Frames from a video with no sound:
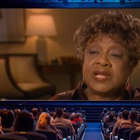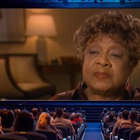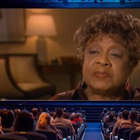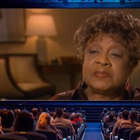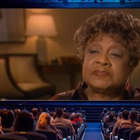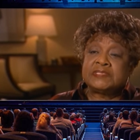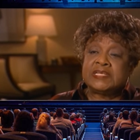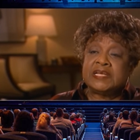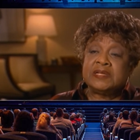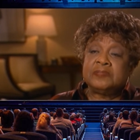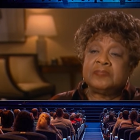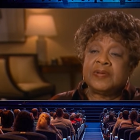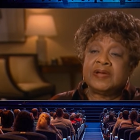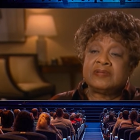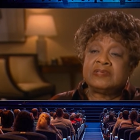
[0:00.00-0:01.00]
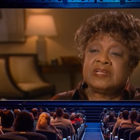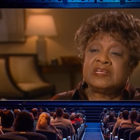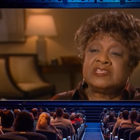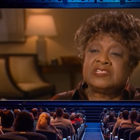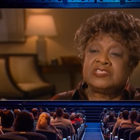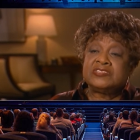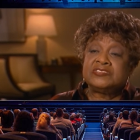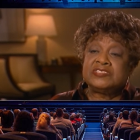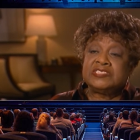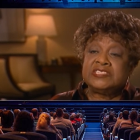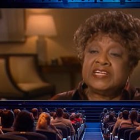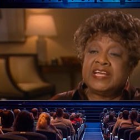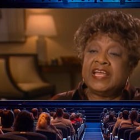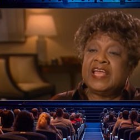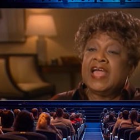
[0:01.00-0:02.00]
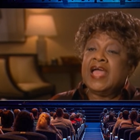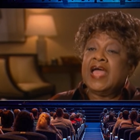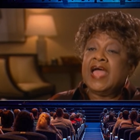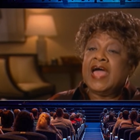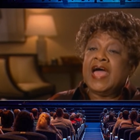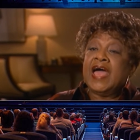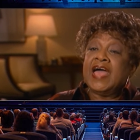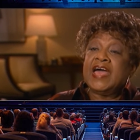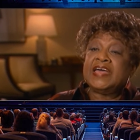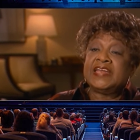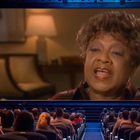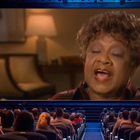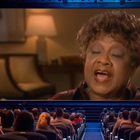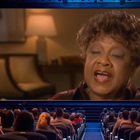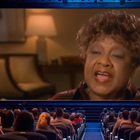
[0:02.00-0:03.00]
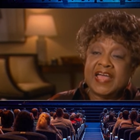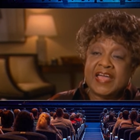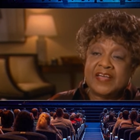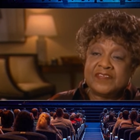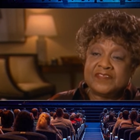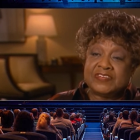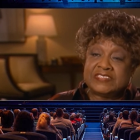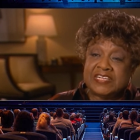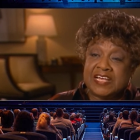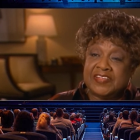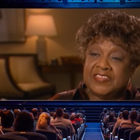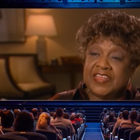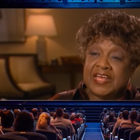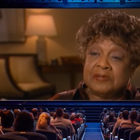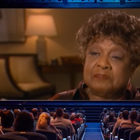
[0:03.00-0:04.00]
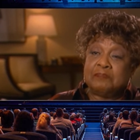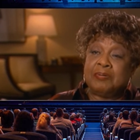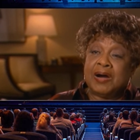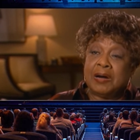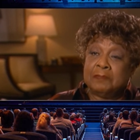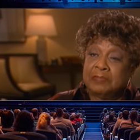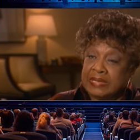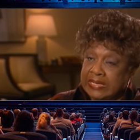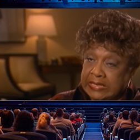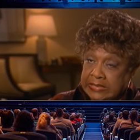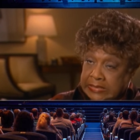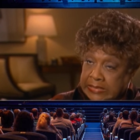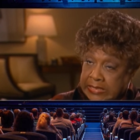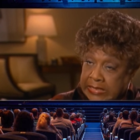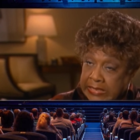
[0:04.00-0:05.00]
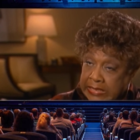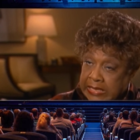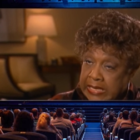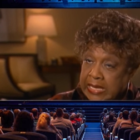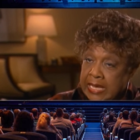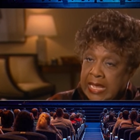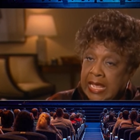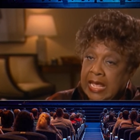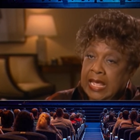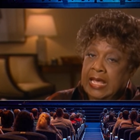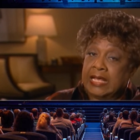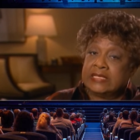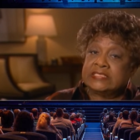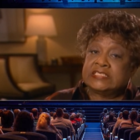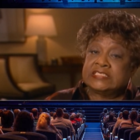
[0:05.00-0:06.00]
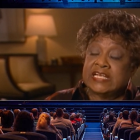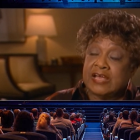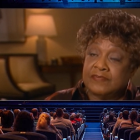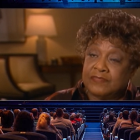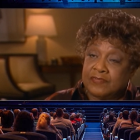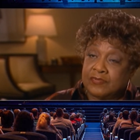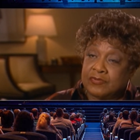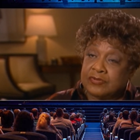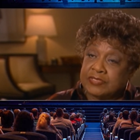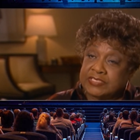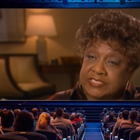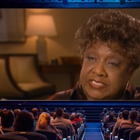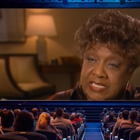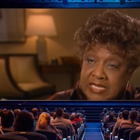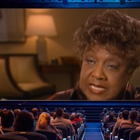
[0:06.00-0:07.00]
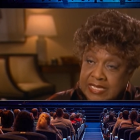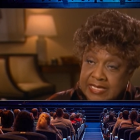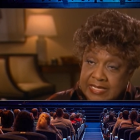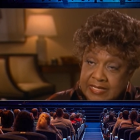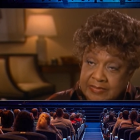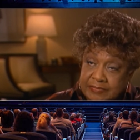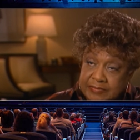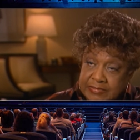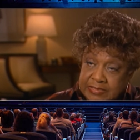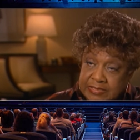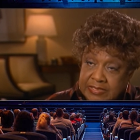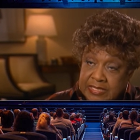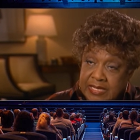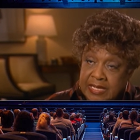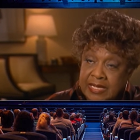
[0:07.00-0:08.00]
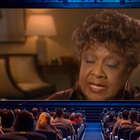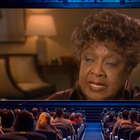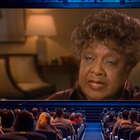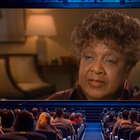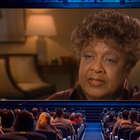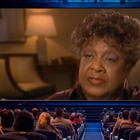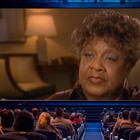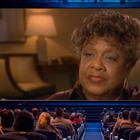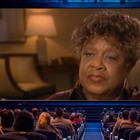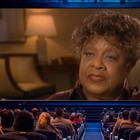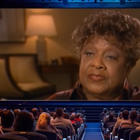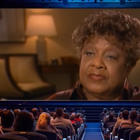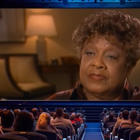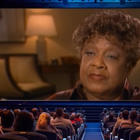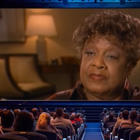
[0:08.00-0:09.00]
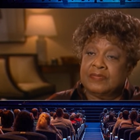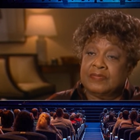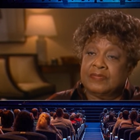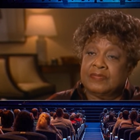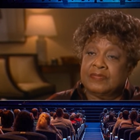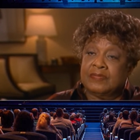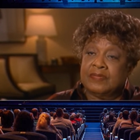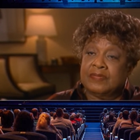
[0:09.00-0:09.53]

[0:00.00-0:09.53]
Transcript: I'm upset about until today, and I have said that publicly several times. Who are you most upset with about